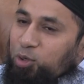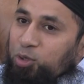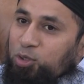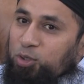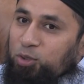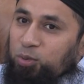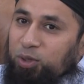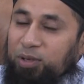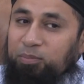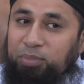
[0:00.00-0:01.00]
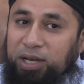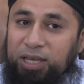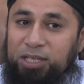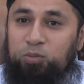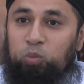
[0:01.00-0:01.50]
used to do
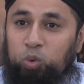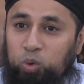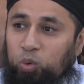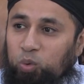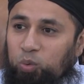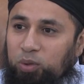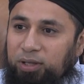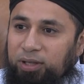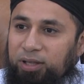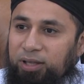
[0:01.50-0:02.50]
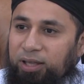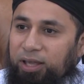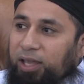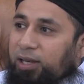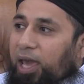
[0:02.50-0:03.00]
complete wudu
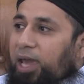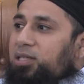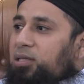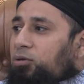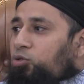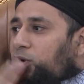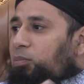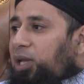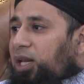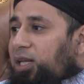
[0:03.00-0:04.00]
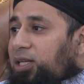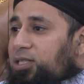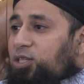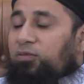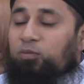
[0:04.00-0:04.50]
in 800
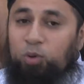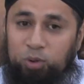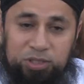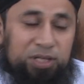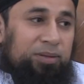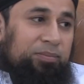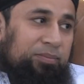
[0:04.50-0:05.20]
milliliters of water.